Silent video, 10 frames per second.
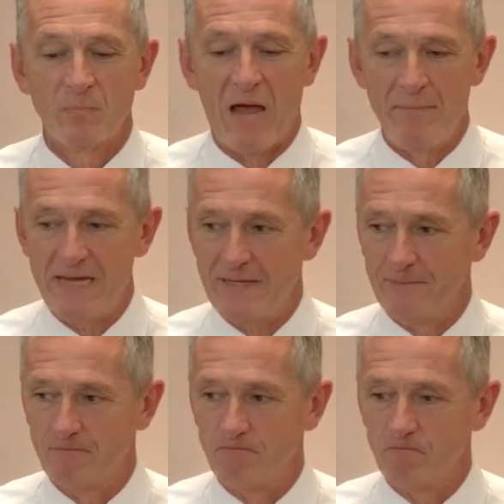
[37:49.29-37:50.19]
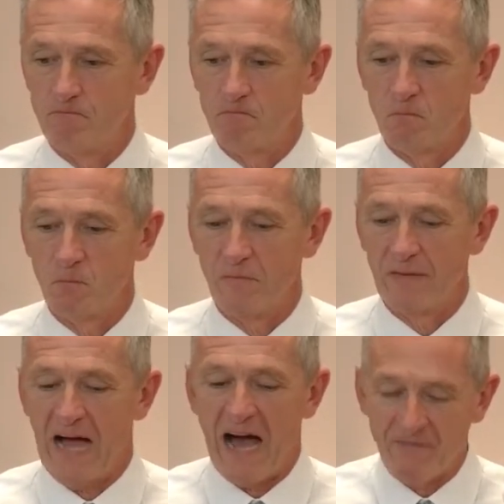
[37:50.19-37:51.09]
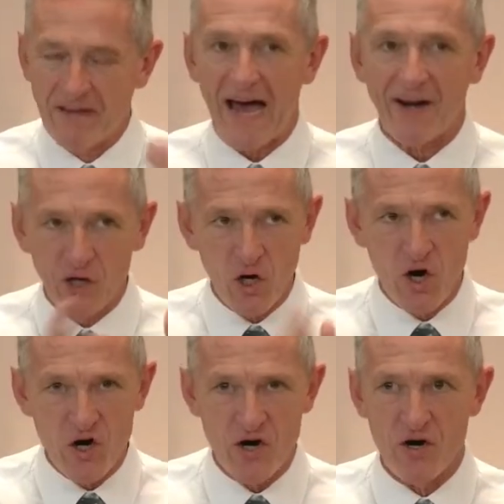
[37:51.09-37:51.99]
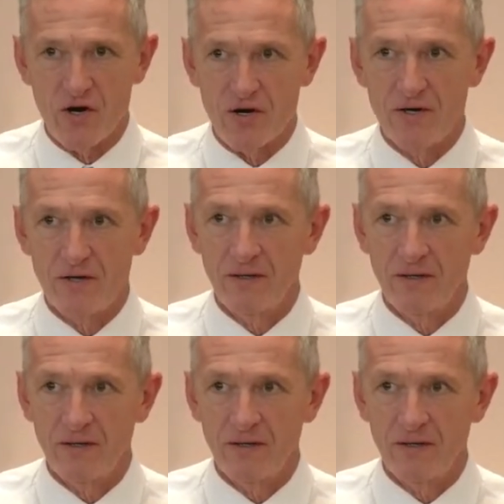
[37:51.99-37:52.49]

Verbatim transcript: I mean, I've got to learn